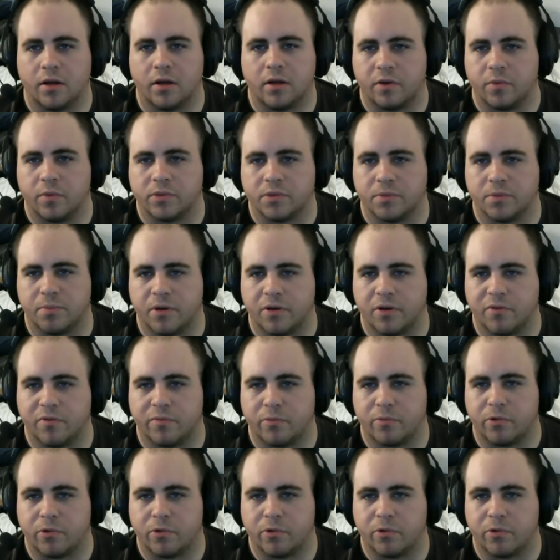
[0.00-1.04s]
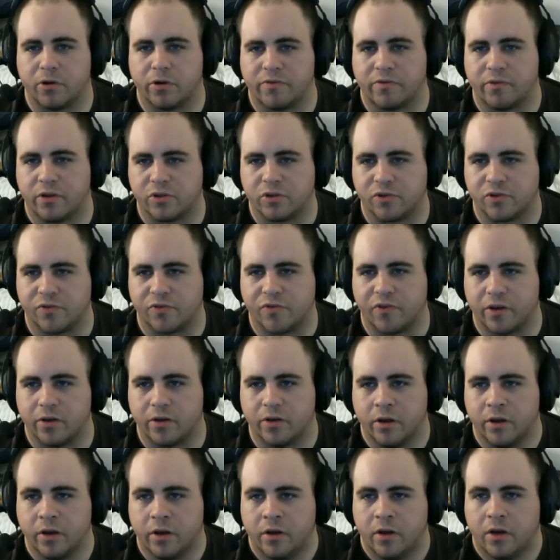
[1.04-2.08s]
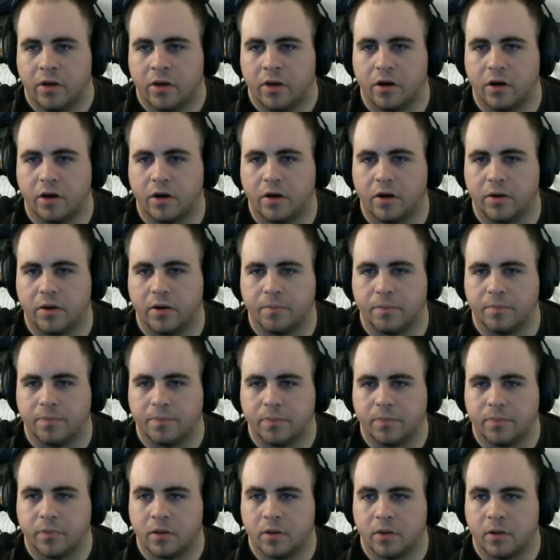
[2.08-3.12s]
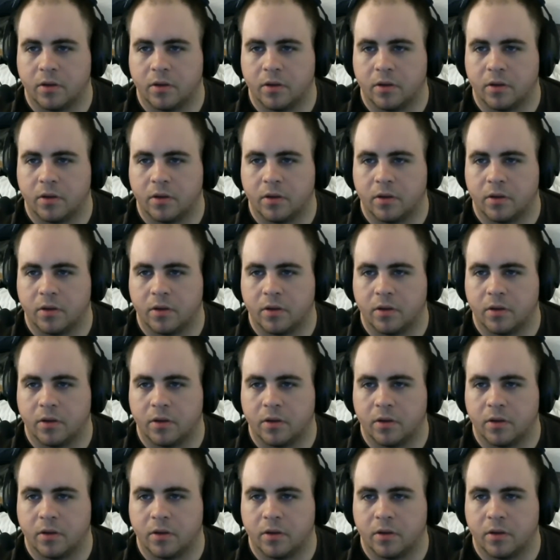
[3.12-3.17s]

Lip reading: If anyone's been a Brendan Fraser fan, um,